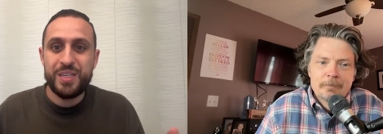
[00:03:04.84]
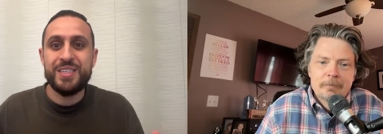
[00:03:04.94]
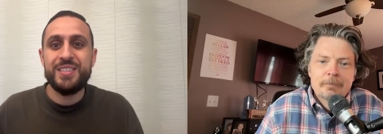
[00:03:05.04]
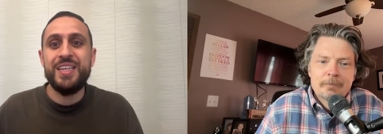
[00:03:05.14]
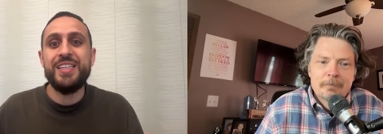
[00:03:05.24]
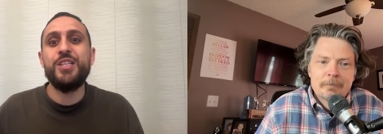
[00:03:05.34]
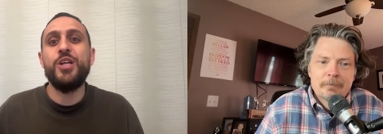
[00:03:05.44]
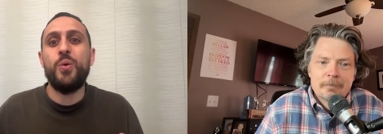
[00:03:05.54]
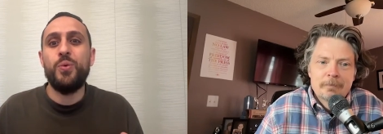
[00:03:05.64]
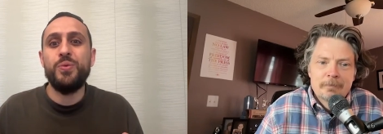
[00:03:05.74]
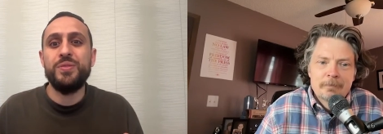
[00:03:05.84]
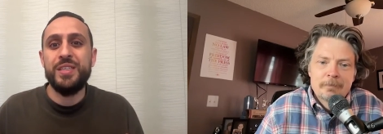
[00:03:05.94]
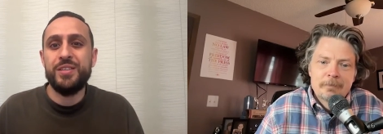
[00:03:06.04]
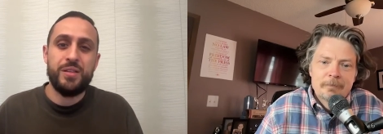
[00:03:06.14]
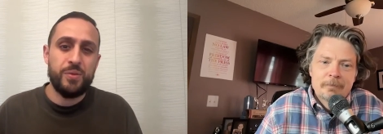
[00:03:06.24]
Speaker 1: because they didn't know.
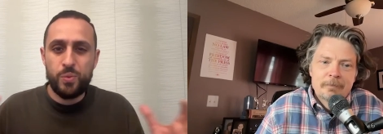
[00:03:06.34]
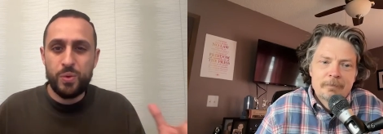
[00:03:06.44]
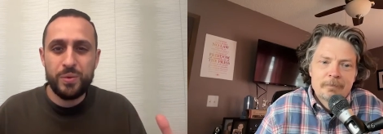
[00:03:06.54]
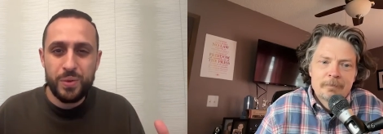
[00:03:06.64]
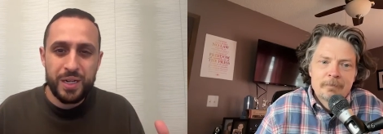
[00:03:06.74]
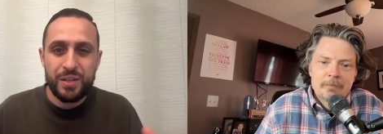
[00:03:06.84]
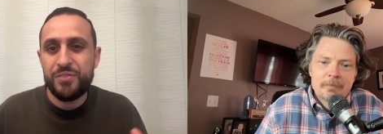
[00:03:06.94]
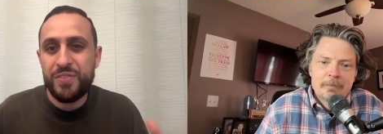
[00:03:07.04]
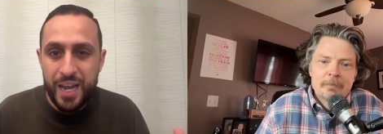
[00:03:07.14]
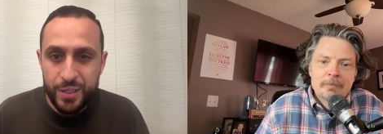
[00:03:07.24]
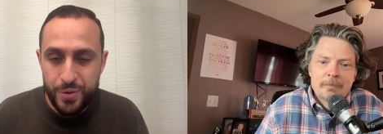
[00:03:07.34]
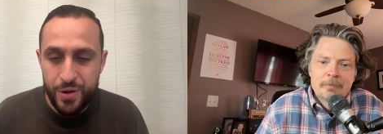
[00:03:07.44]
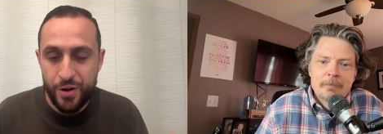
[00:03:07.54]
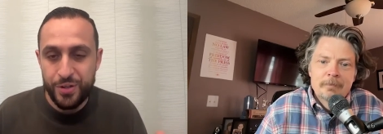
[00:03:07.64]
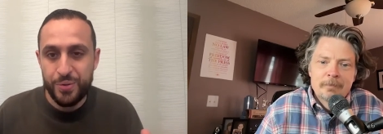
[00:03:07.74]
They thought, well, oh, what, what kind of
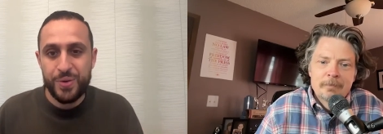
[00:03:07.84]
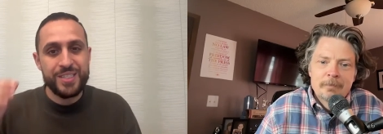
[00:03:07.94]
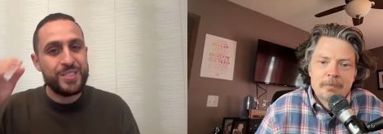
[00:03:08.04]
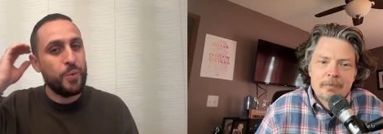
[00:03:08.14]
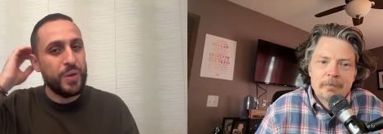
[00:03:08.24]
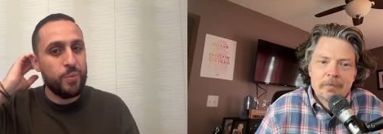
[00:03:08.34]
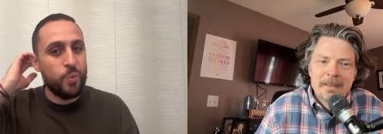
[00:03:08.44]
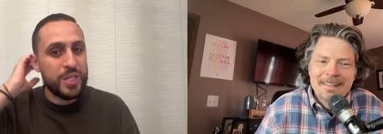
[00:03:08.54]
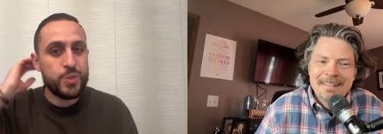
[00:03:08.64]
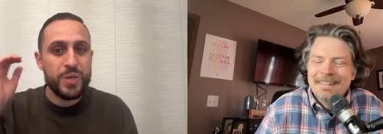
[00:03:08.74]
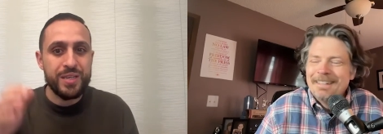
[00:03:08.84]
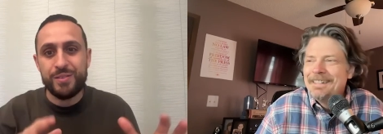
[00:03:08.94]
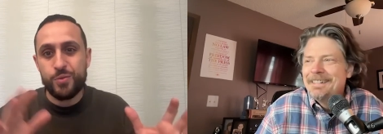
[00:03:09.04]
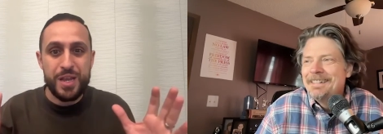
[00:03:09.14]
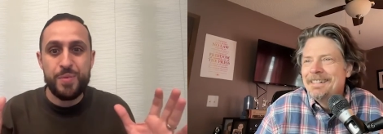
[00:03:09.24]
factory are you, right? So we once
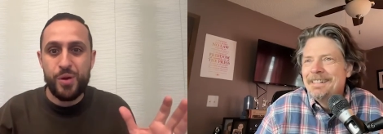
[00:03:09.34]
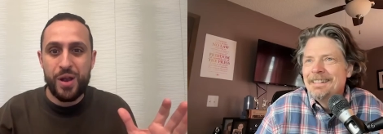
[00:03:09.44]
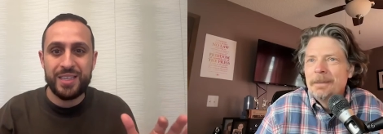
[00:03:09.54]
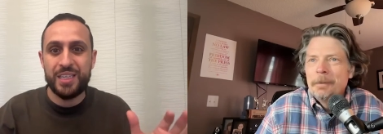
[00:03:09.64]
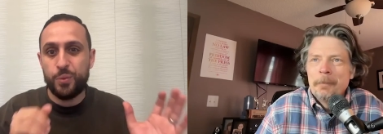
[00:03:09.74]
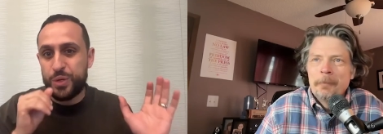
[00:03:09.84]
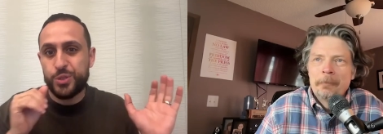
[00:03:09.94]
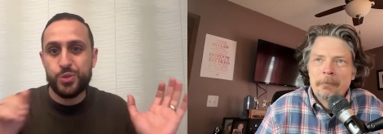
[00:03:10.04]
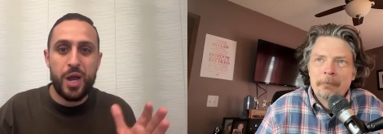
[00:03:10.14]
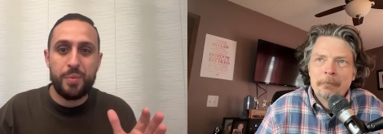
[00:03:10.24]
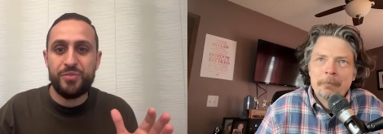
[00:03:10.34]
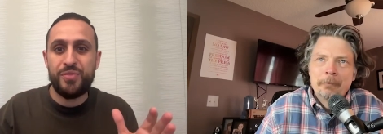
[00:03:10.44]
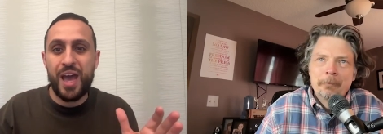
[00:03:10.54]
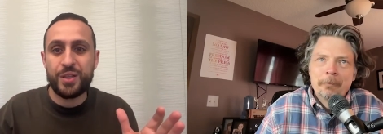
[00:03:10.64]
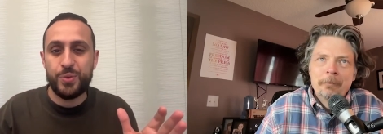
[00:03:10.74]
we rebranded and we dropped
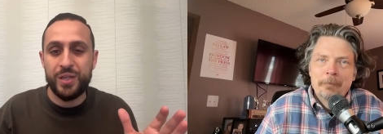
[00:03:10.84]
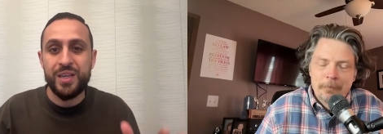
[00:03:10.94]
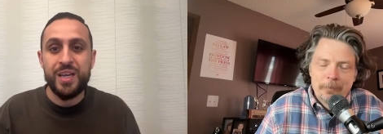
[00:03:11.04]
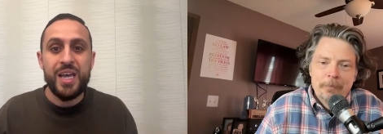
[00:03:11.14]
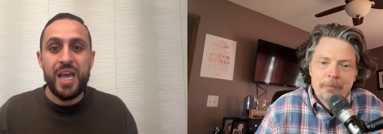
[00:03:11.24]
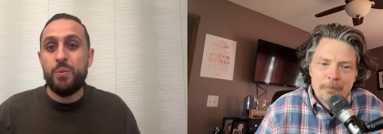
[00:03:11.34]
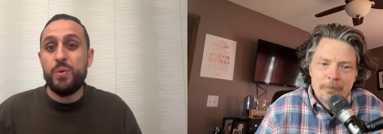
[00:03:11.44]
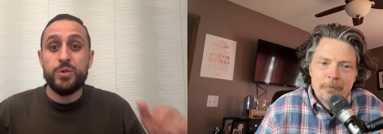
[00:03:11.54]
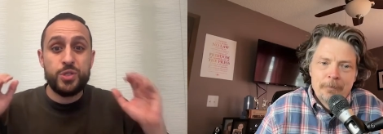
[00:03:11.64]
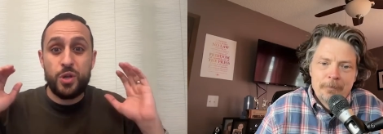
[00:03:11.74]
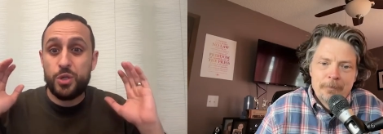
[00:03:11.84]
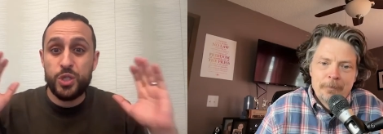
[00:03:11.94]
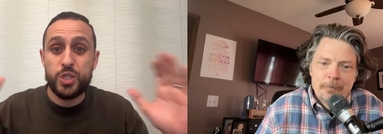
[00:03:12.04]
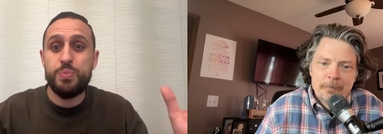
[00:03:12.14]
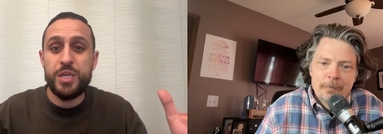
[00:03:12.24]
factory, and we were just
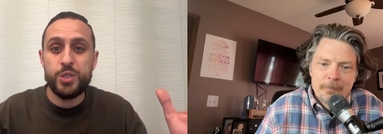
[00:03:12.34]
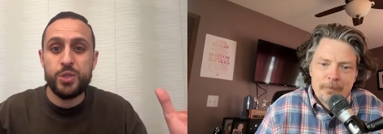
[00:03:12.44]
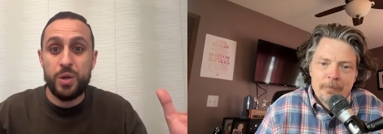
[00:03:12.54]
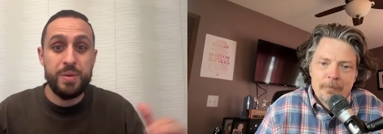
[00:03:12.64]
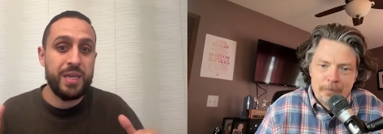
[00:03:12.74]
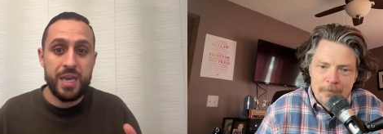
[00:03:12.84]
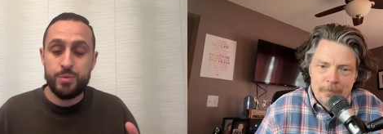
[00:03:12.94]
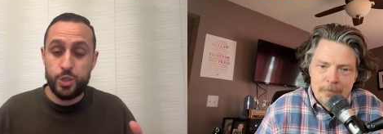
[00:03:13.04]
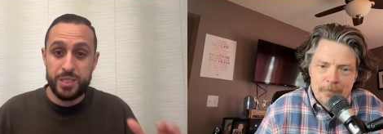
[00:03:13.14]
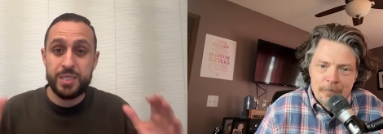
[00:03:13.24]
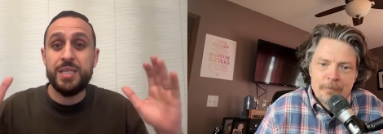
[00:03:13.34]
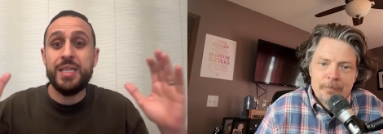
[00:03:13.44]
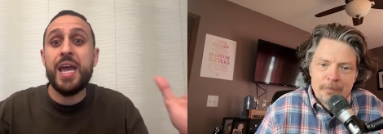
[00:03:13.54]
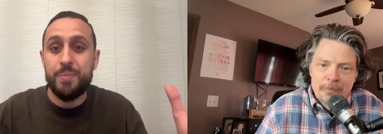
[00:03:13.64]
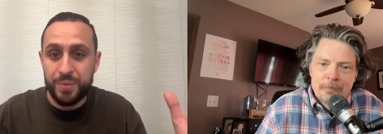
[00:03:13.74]
called just Pincho. It became just a
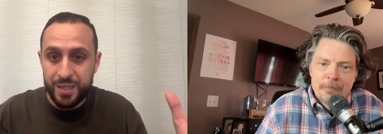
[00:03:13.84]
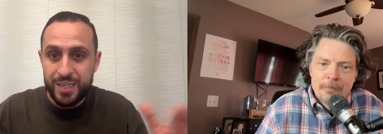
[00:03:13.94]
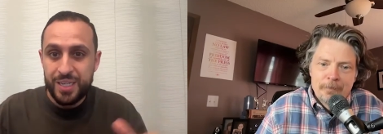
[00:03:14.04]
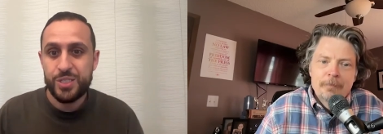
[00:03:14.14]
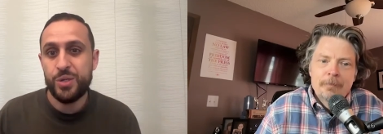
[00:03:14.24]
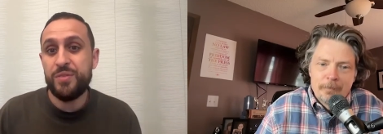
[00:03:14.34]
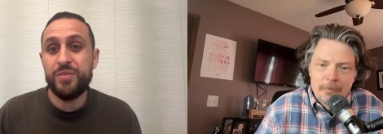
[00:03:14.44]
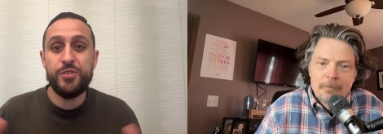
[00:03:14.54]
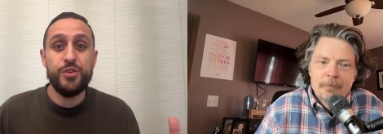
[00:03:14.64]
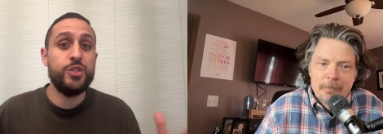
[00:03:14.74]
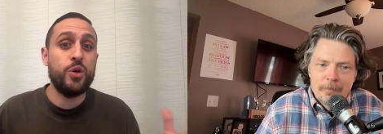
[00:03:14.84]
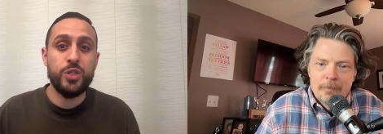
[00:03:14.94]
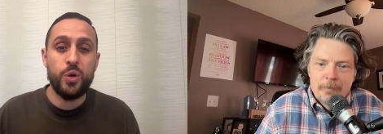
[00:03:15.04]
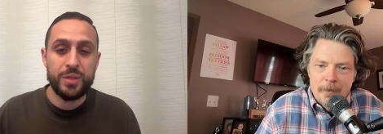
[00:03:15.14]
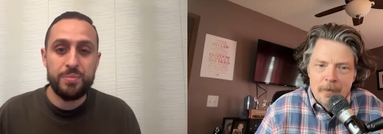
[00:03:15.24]
name. So even if you
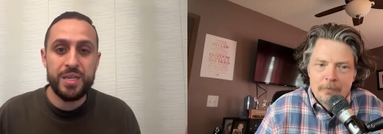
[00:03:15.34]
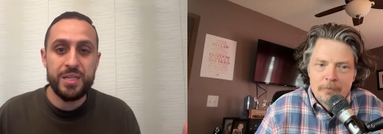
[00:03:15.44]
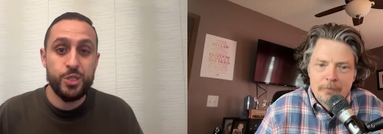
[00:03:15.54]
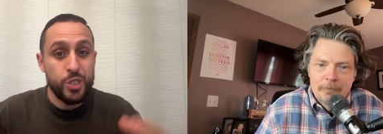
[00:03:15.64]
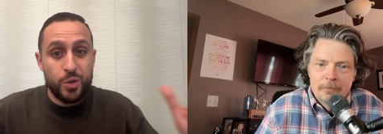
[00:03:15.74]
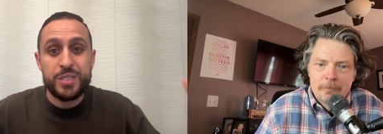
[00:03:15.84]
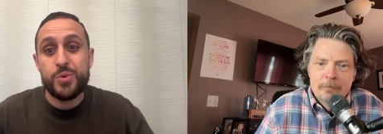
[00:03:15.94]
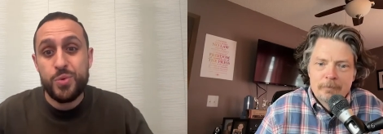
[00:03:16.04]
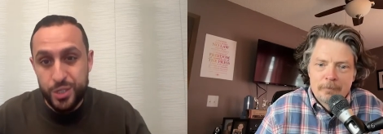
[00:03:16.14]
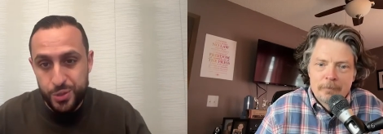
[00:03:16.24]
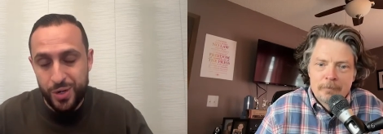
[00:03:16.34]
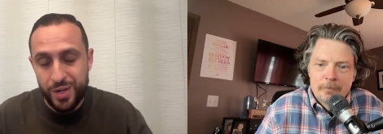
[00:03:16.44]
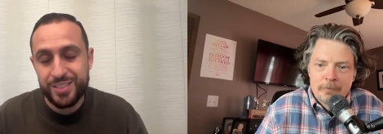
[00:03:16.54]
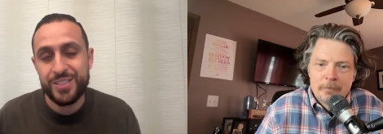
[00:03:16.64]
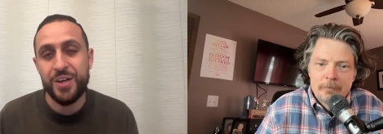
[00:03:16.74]
don't know what it means, you know it's a
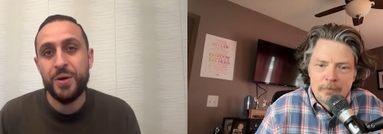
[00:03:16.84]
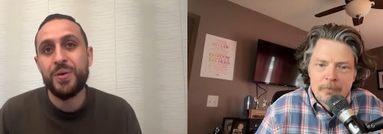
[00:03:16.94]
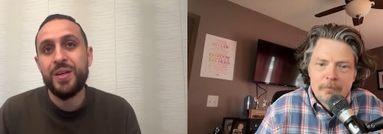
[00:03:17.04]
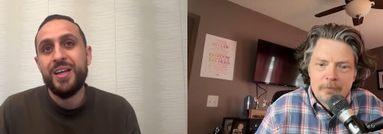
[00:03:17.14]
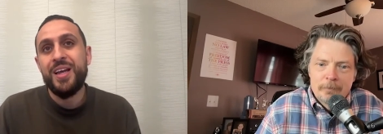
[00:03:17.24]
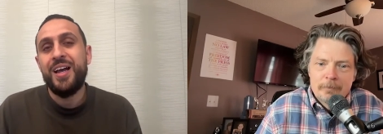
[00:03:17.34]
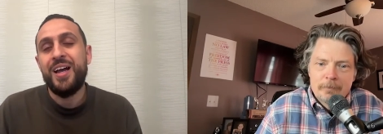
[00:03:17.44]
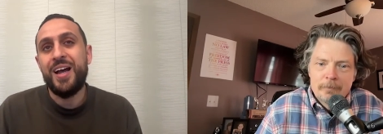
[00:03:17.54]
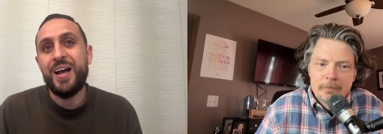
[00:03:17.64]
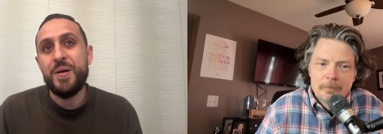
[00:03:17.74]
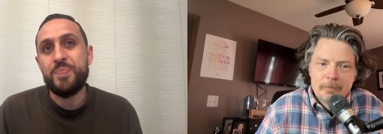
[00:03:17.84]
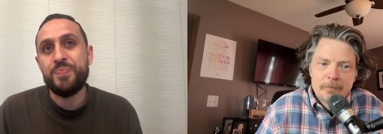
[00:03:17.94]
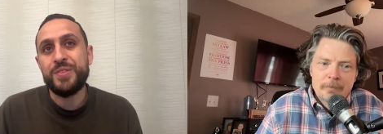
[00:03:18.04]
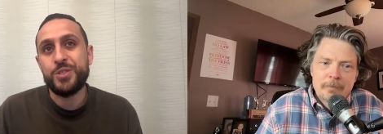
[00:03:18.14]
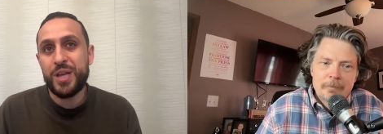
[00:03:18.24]
restaurant. So, mm-hmm.
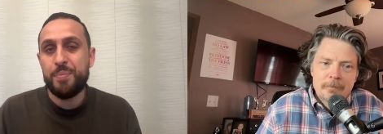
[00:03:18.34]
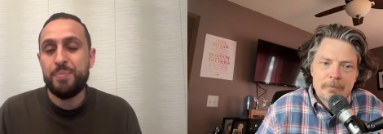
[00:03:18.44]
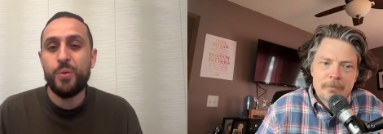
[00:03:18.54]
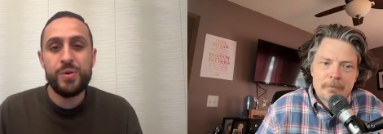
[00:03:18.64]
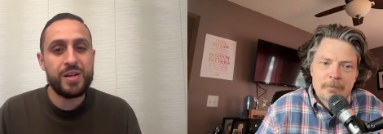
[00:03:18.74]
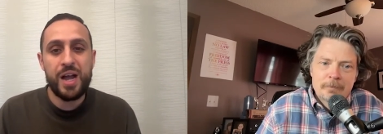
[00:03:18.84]
um, so yeah, but we're